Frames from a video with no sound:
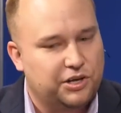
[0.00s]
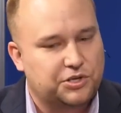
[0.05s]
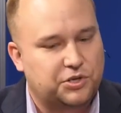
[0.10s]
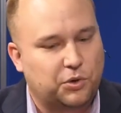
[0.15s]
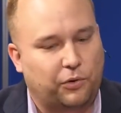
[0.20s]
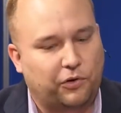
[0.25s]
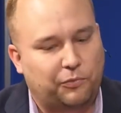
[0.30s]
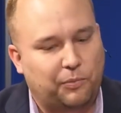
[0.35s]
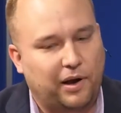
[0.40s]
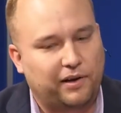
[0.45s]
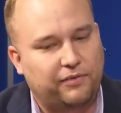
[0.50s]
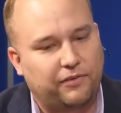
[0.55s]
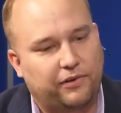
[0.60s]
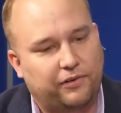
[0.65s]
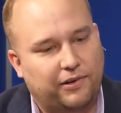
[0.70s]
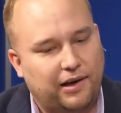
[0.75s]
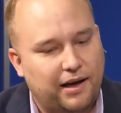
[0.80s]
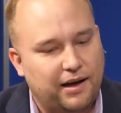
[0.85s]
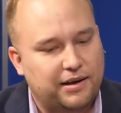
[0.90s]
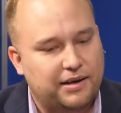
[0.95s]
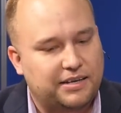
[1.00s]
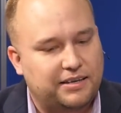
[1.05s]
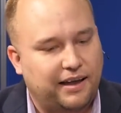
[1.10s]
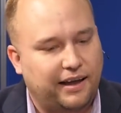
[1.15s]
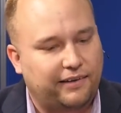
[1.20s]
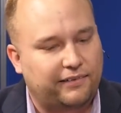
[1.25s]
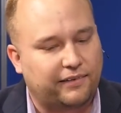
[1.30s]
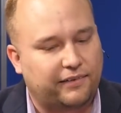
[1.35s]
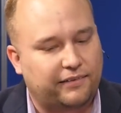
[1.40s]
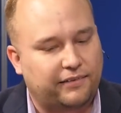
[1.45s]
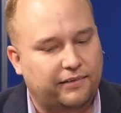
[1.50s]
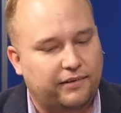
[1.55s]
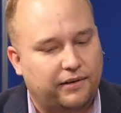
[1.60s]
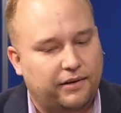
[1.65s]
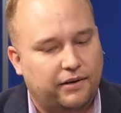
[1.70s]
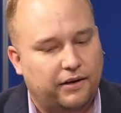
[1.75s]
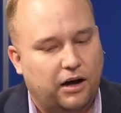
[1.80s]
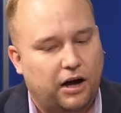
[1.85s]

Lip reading: So responsive design takes us